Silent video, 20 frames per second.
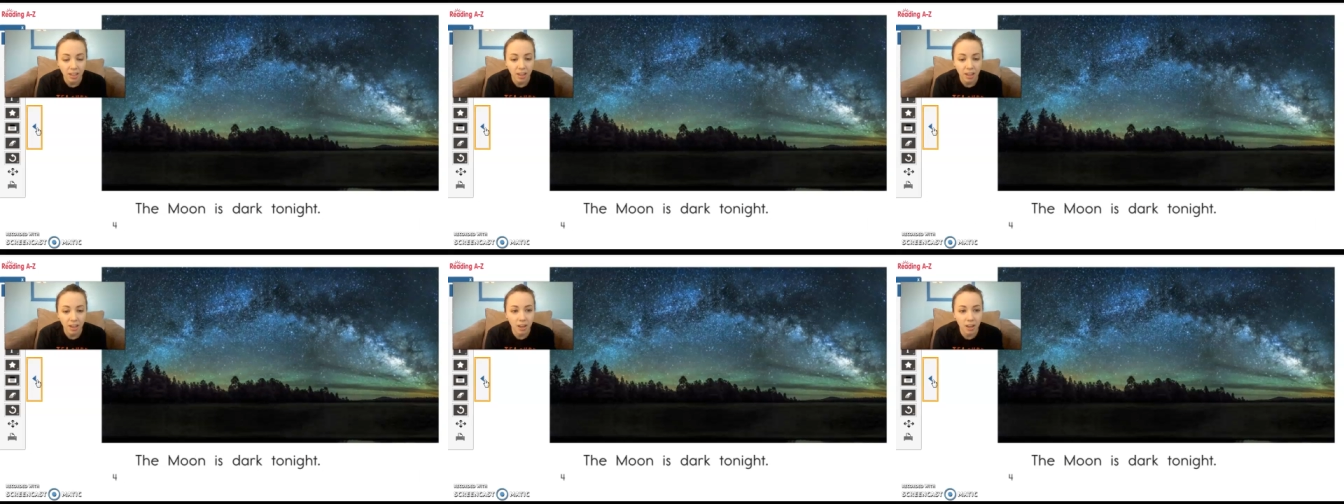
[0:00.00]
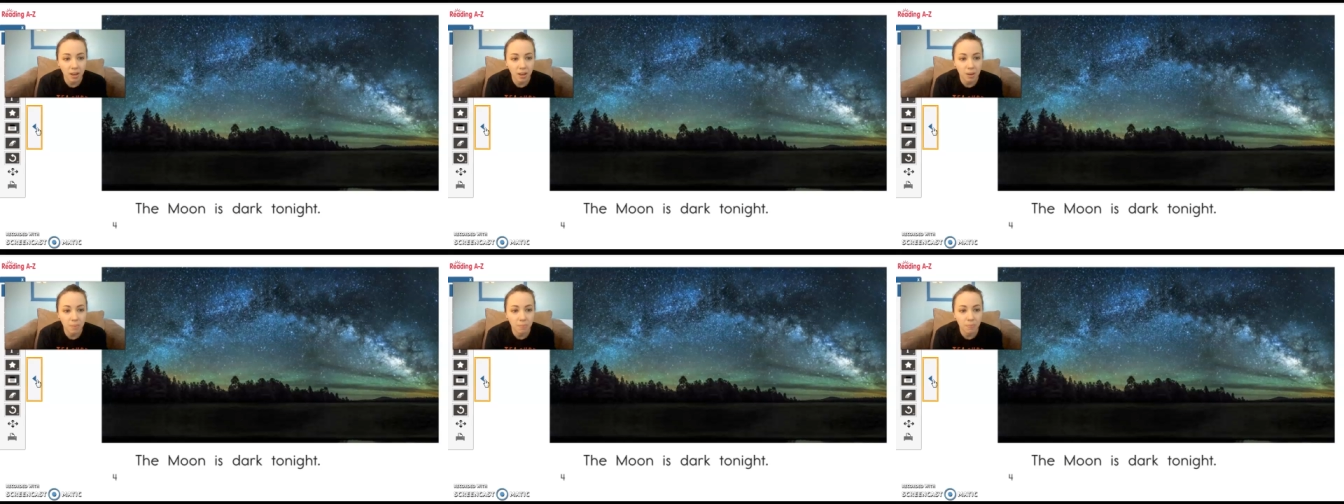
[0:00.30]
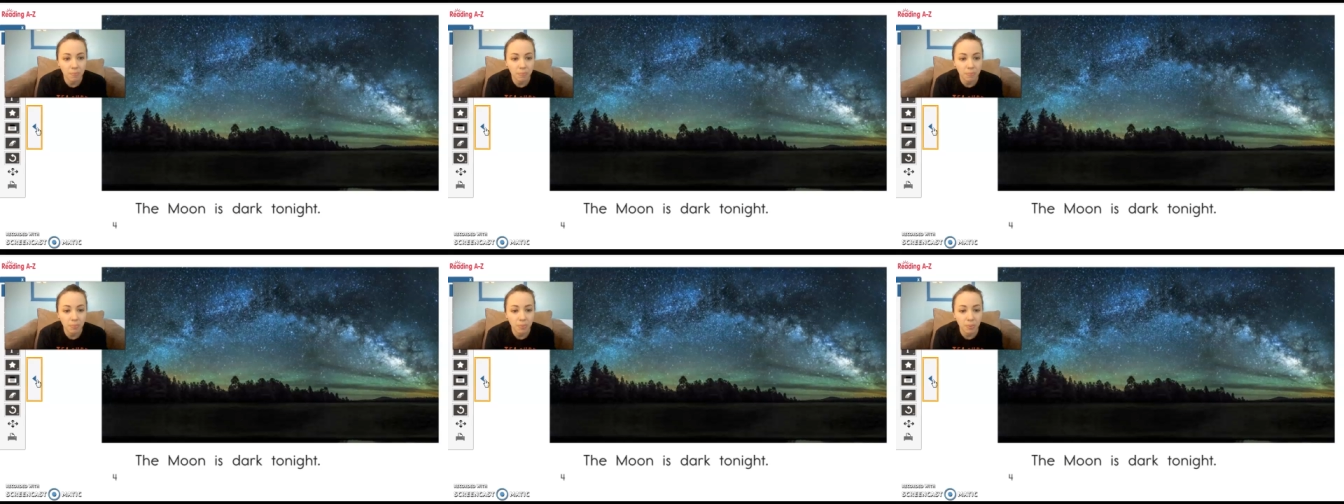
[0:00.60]

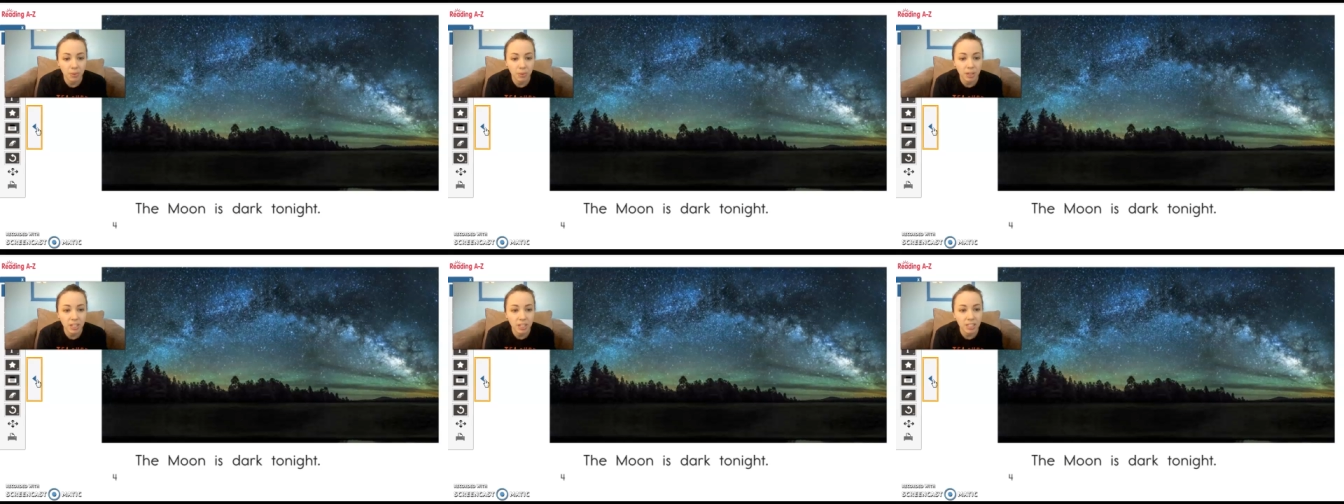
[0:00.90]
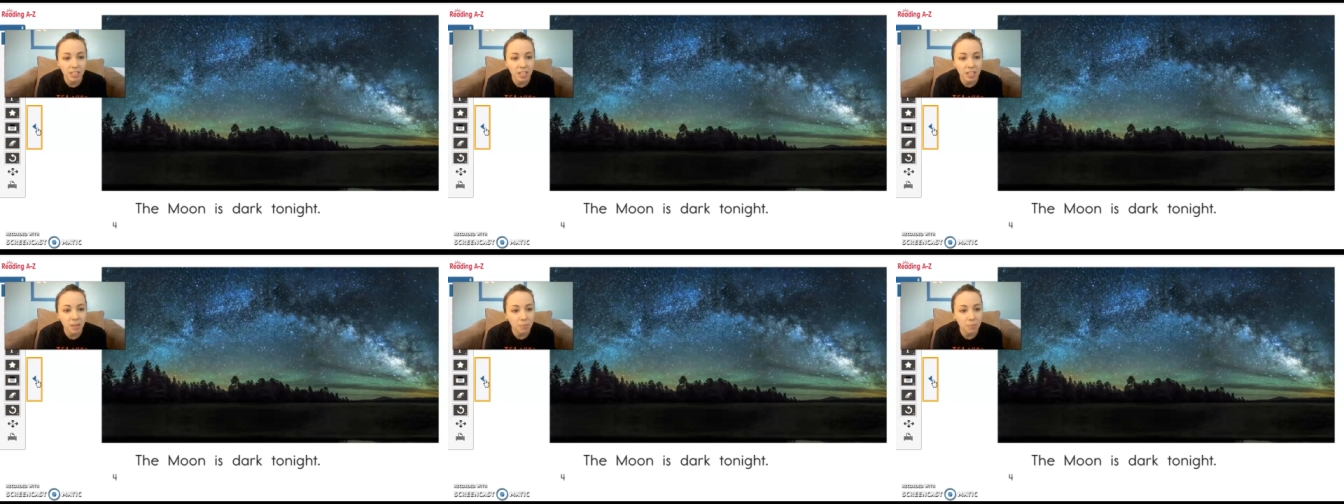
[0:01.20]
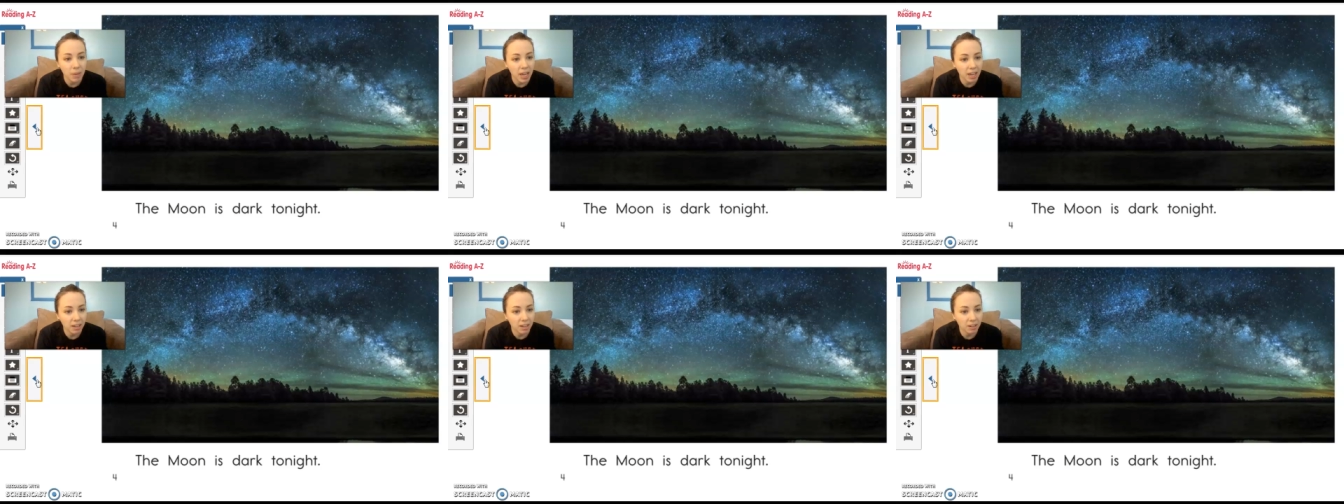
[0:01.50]
We're going to see a
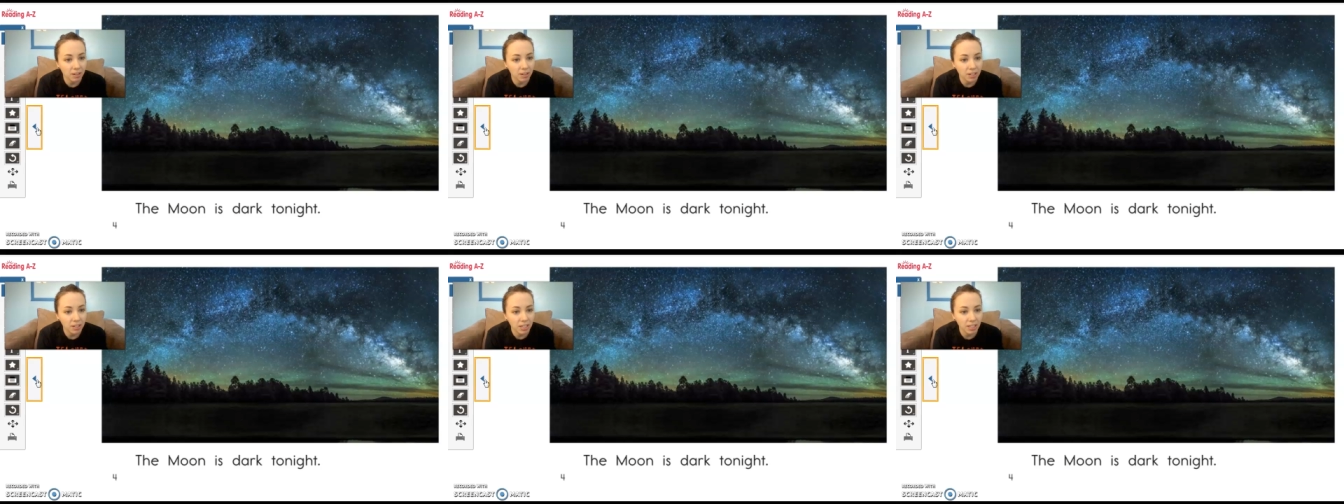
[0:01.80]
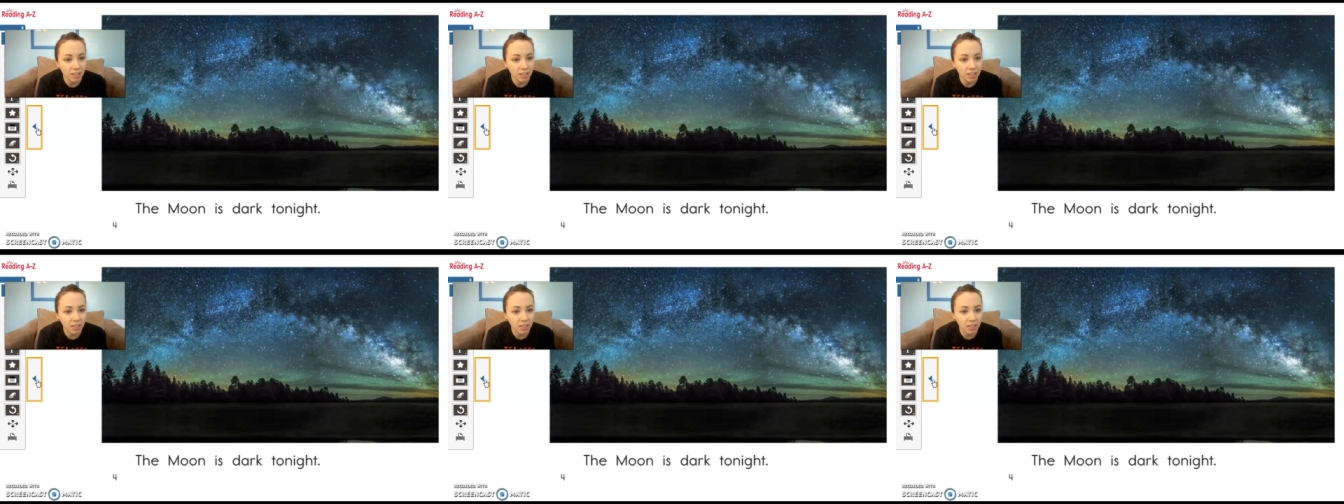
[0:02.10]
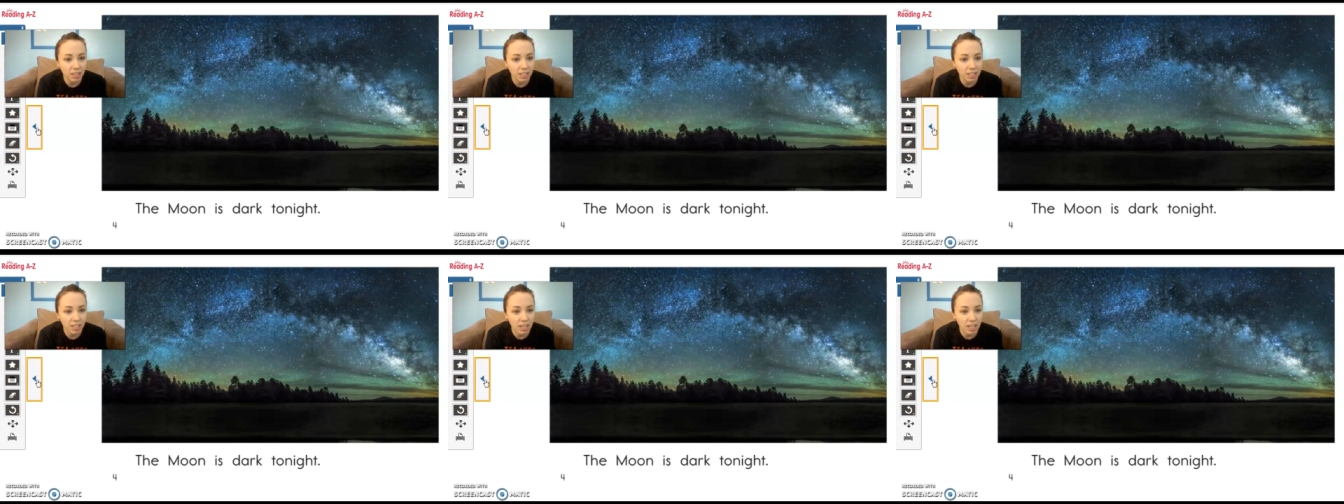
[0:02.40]
pattern in
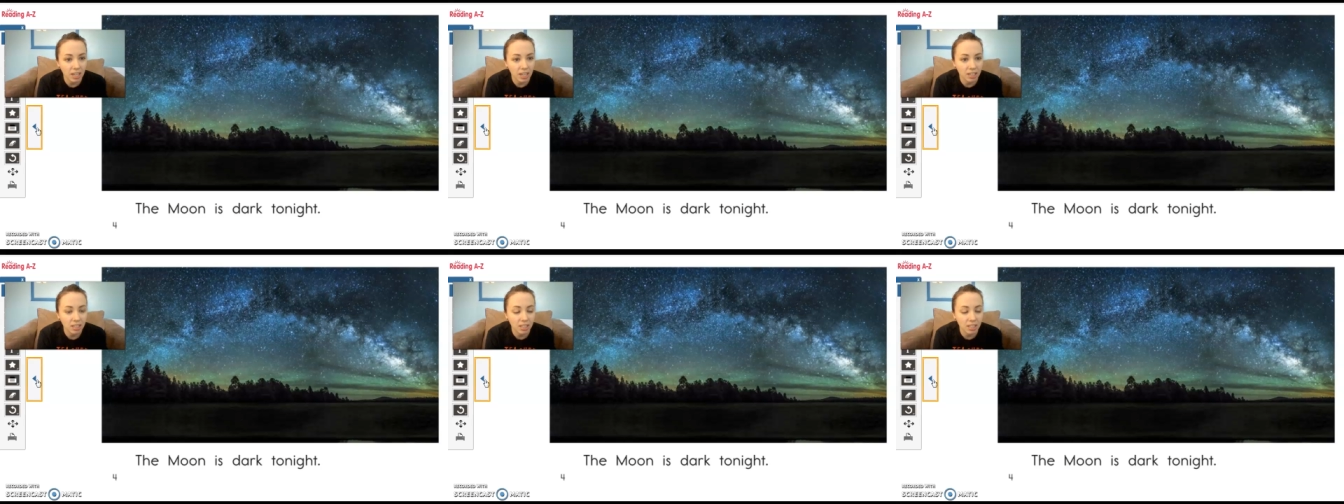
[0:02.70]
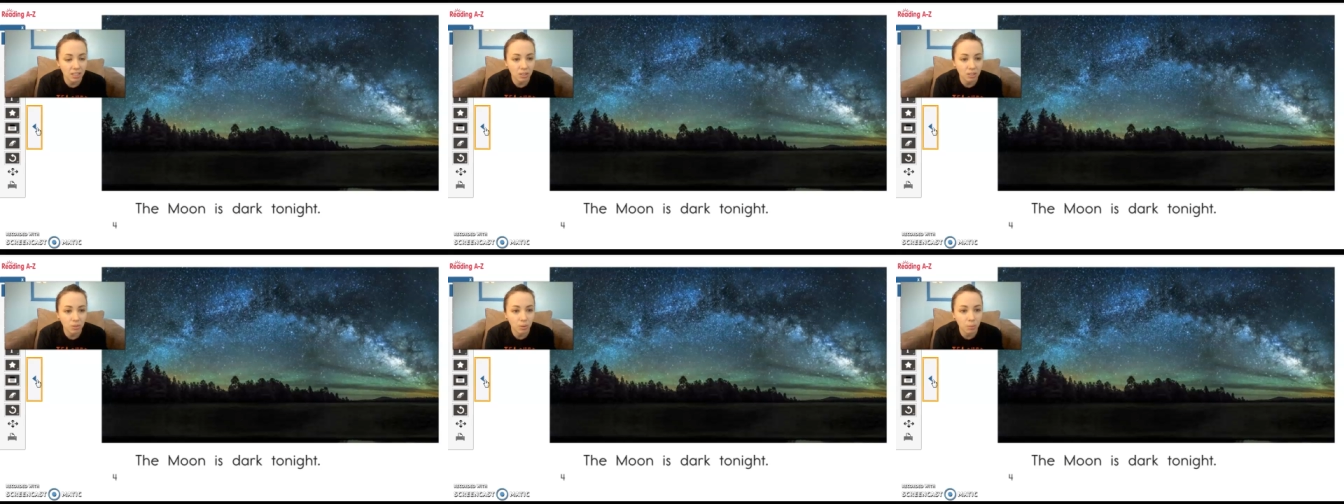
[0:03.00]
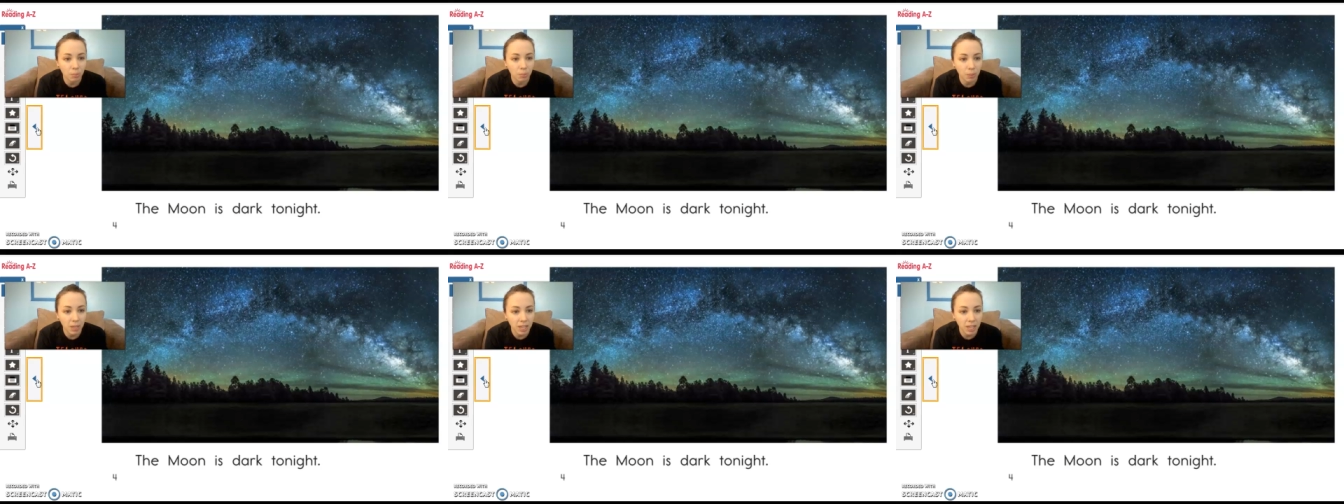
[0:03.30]
the text that's
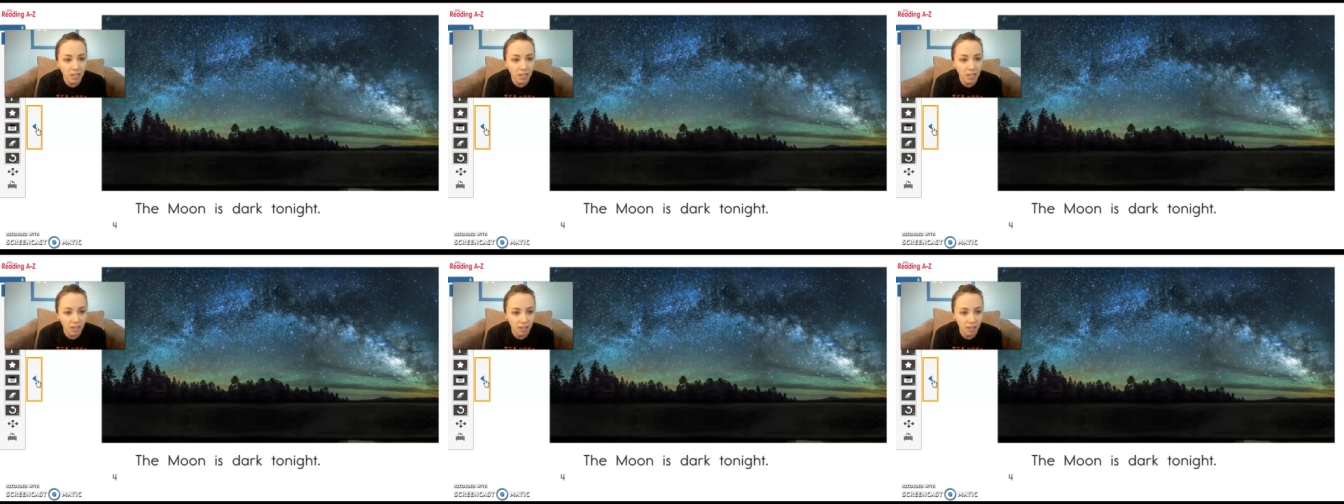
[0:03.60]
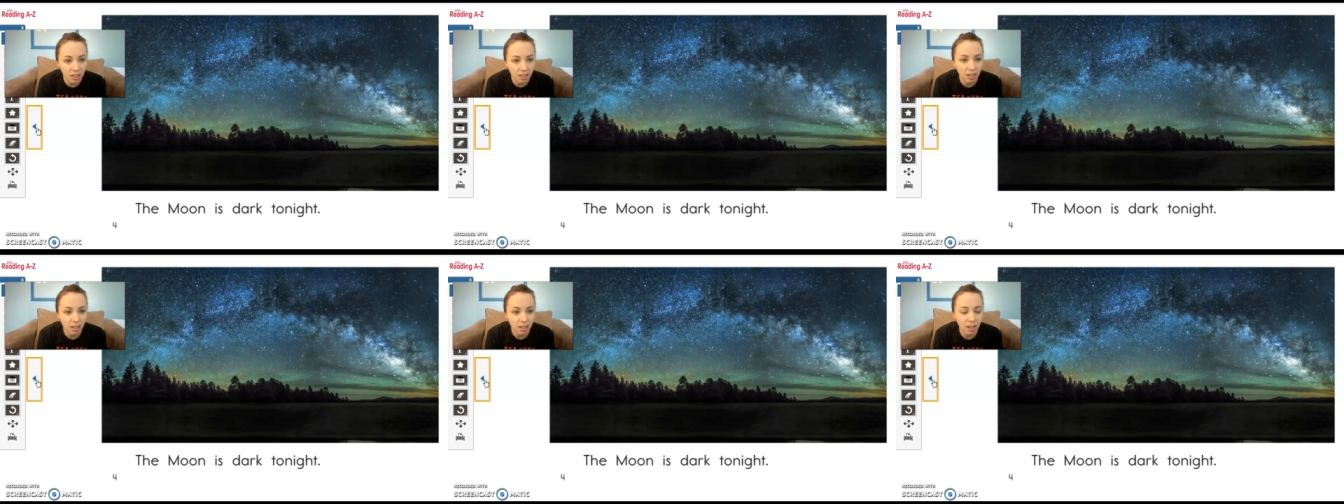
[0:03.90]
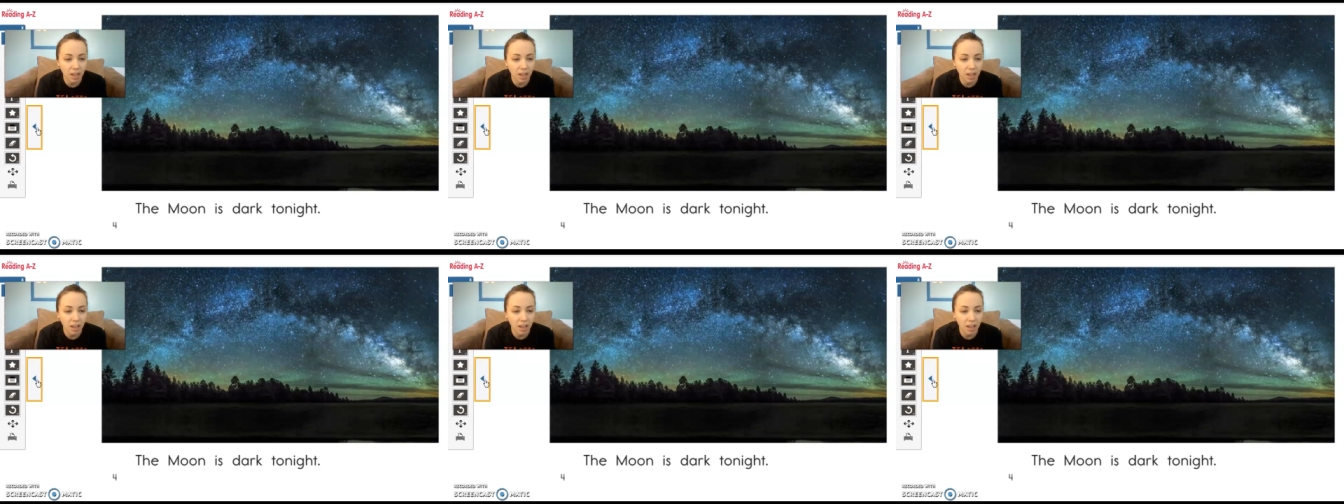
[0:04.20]
repeated